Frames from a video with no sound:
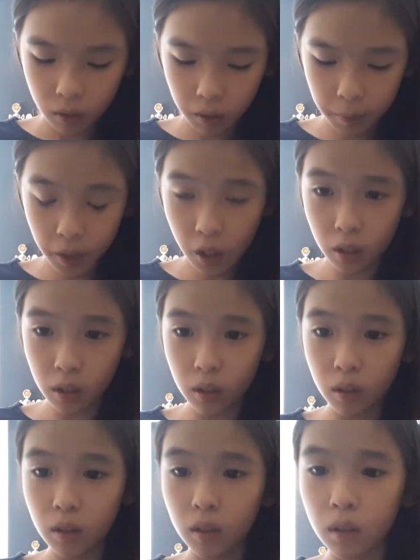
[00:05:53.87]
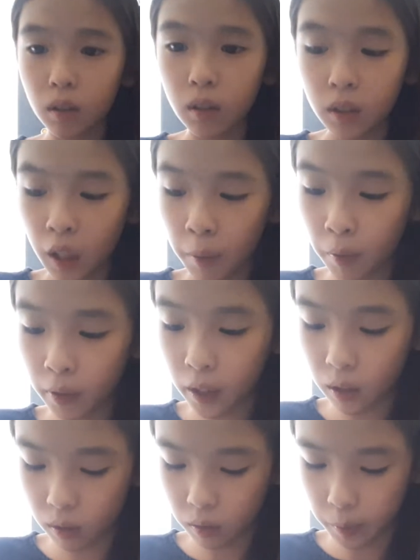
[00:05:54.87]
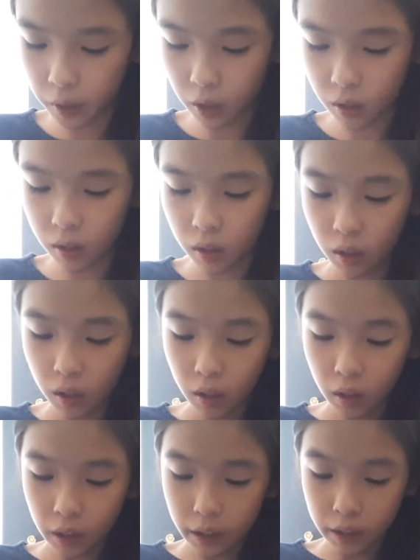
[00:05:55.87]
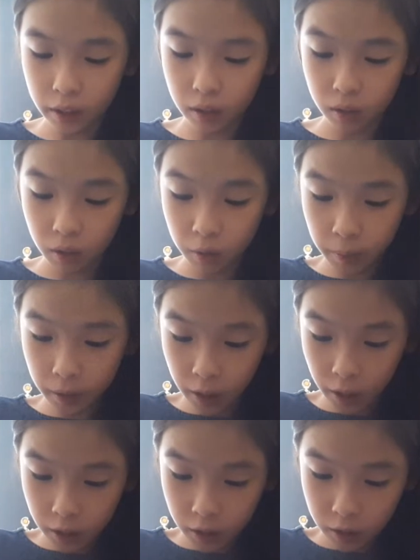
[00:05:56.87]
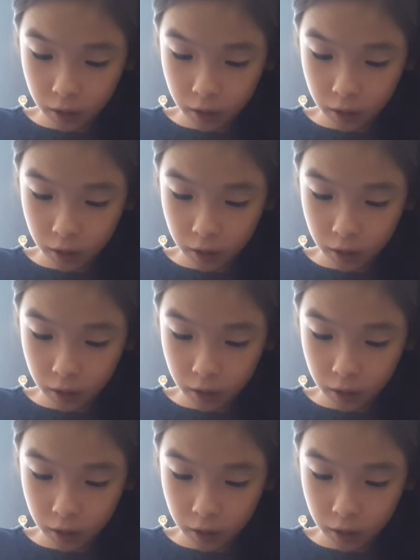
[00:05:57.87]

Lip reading: Oh my gosh! Did I broke it? Oh my gosh. Oh my gosh.